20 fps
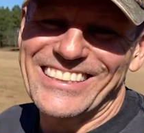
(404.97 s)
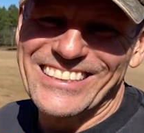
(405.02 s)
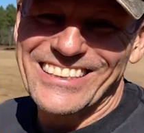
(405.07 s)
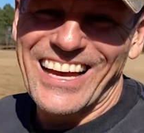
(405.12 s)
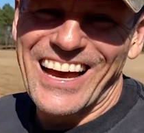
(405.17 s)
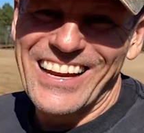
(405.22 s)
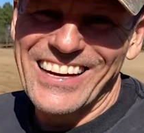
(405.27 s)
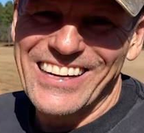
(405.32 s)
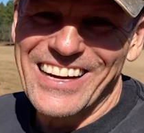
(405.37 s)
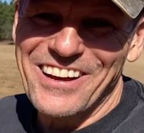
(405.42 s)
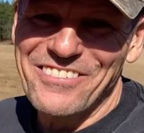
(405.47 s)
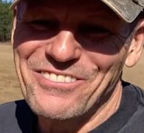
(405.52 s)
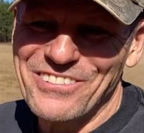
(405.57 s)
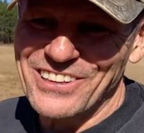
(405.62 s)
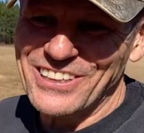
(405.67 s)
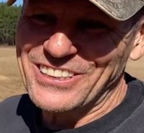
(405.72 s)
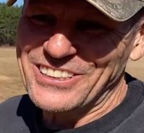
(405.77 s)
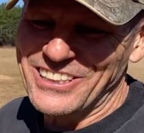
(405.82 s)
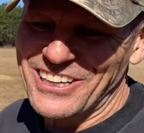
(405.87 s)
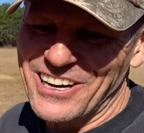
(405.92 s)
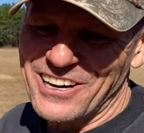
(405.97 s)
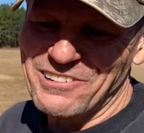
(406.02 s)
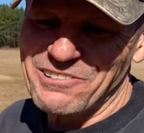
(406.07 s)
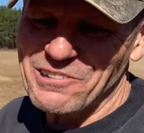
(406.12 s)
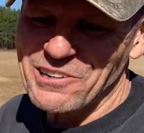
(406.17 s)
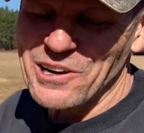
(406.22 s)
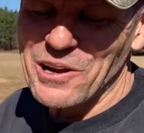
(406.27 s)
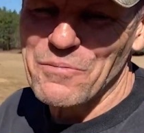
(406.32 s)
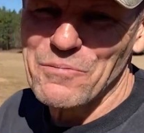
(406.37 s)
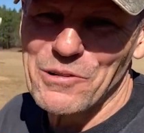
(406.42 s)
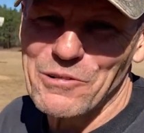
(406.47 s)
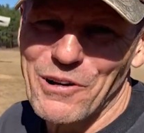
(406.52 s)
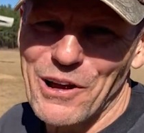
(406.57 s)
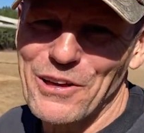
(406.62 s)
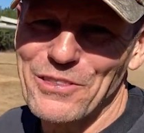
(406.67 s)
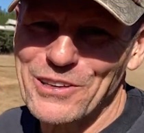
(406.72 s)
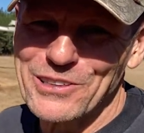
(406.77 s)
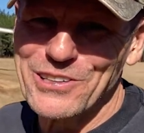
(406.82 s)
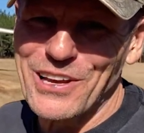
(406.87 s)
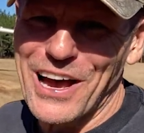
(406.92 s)
he's got enough in the truck. We're coming
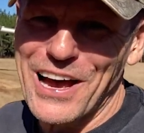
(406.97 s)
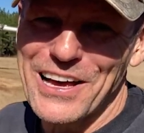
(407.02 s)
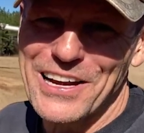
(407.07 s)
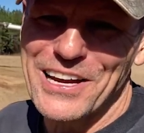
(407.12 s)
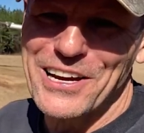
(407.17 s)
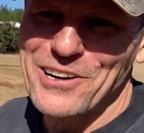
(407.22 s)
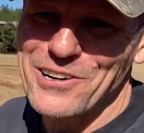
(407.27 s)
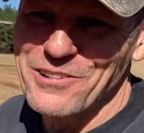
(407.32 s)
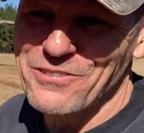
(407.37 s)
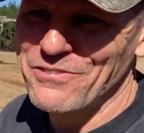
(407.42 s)
around the side here to